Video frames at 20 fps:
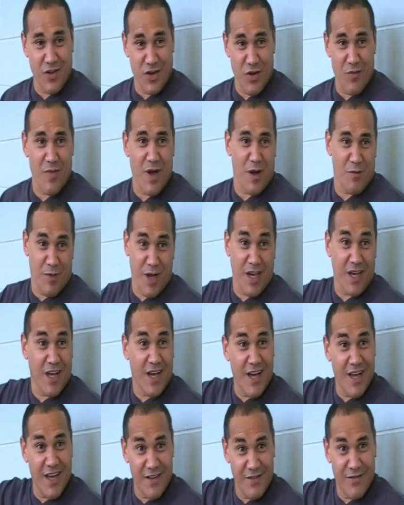you know, about my
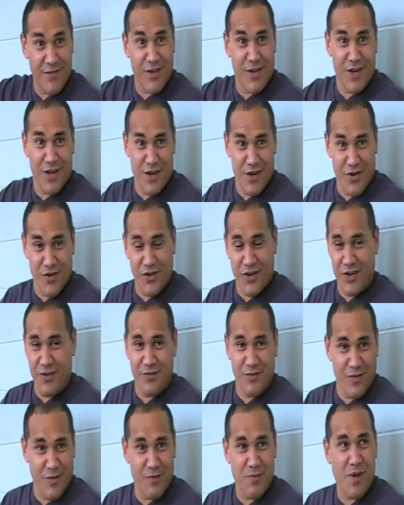life, you know, and
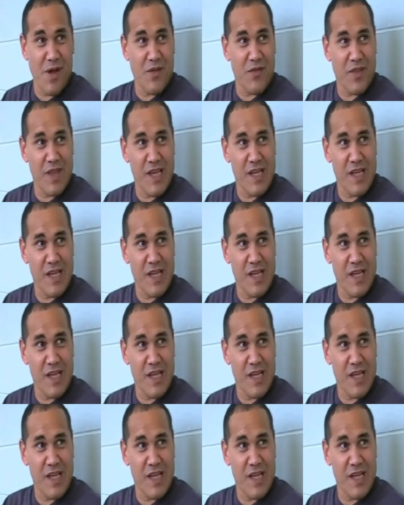about